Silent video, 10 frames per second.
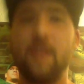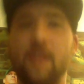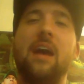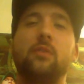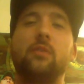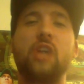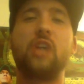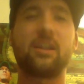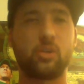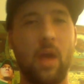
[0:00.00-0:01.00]
Now,
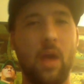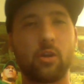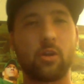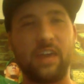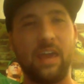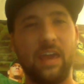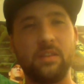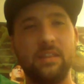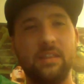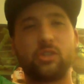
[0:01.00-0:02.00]
Jack Swagger came
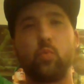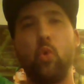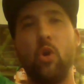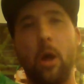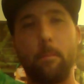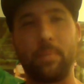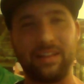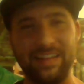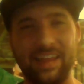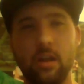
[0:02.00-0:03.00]
in this with a
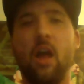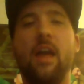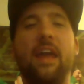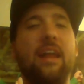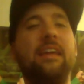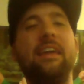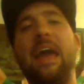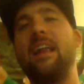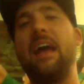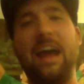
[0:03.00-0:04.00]
plan, and he
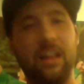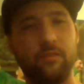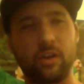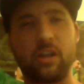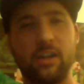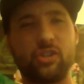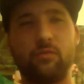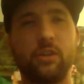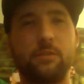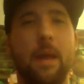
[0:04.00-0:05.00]
had a hell of a gut check
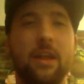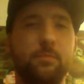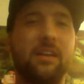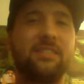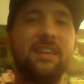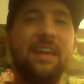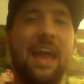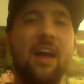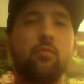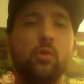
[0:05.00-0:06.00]
through this match because he
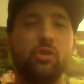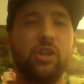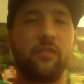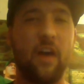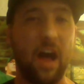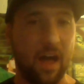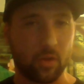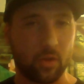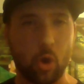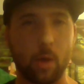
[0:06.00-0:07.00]
had Rusev on the
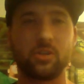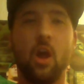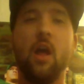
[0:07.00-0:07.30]
ropes.